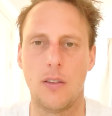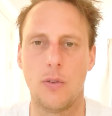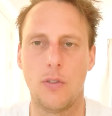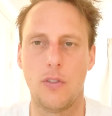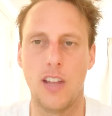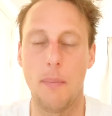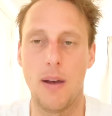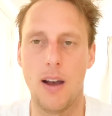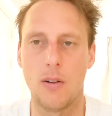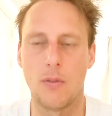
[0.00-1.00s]
to step
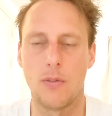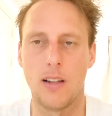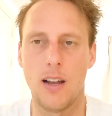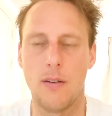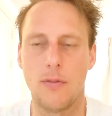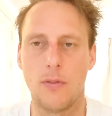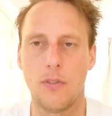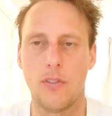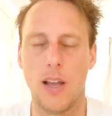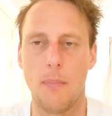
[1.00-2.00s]
out of love, to
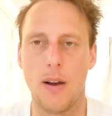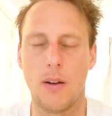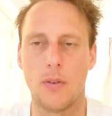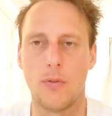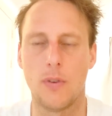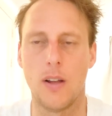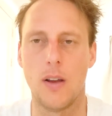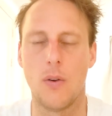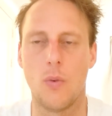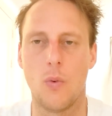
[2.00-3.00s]
step out of
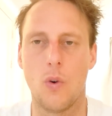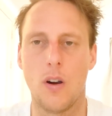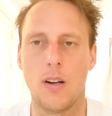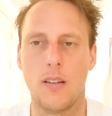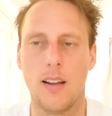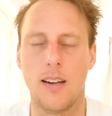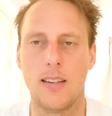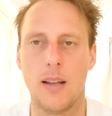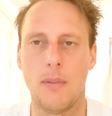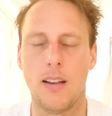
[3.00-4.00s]
work
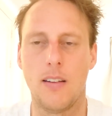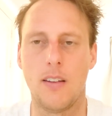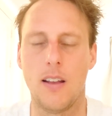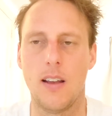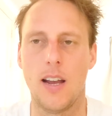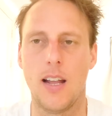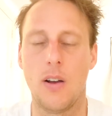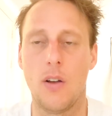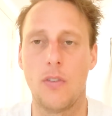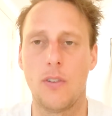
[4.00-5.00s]
dynamics, and
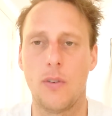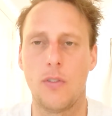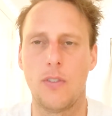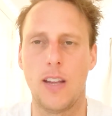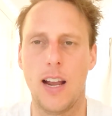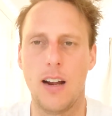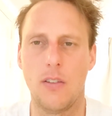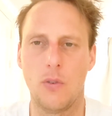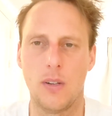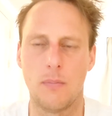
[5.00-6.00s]
also
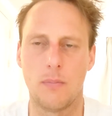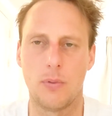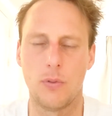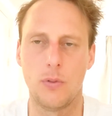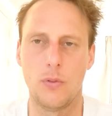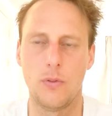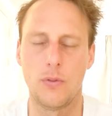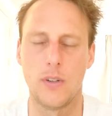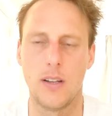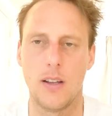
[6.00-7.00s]
scared to
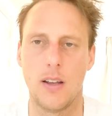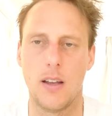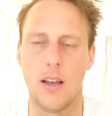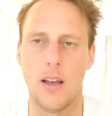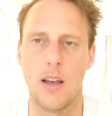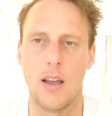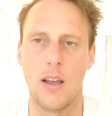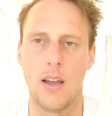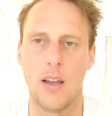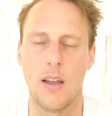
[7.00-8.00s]
improve
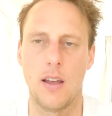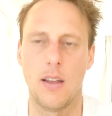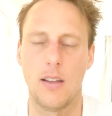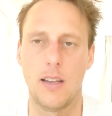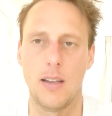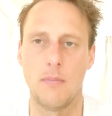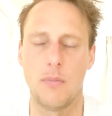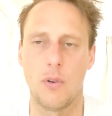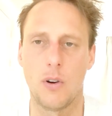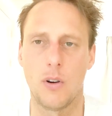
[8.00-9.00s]

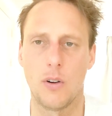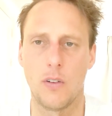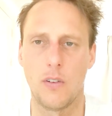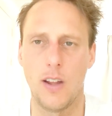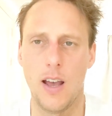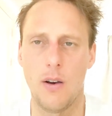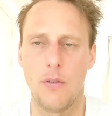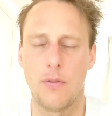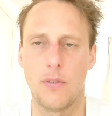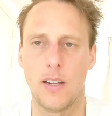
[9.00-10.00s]
him or
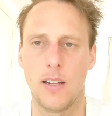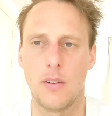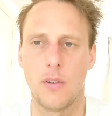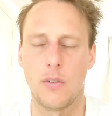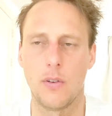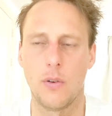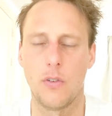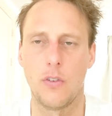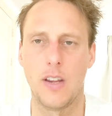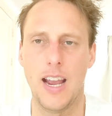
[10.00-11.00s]
herself, and also
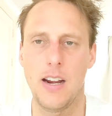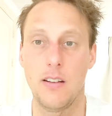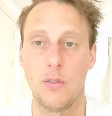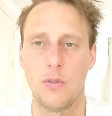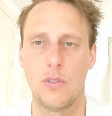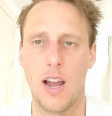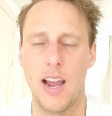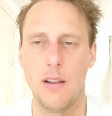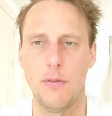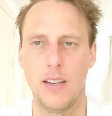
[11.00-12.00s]
scared to
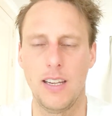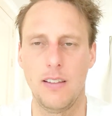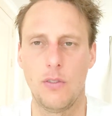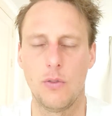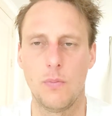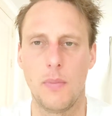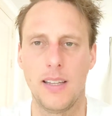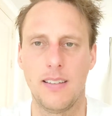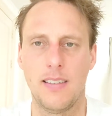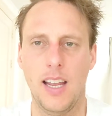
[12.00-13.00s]
dive into
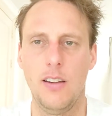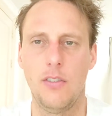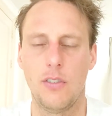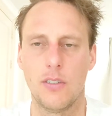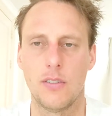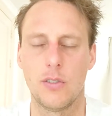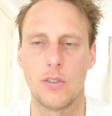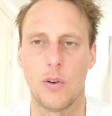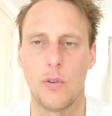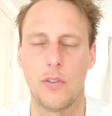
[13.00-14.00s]
meditation. So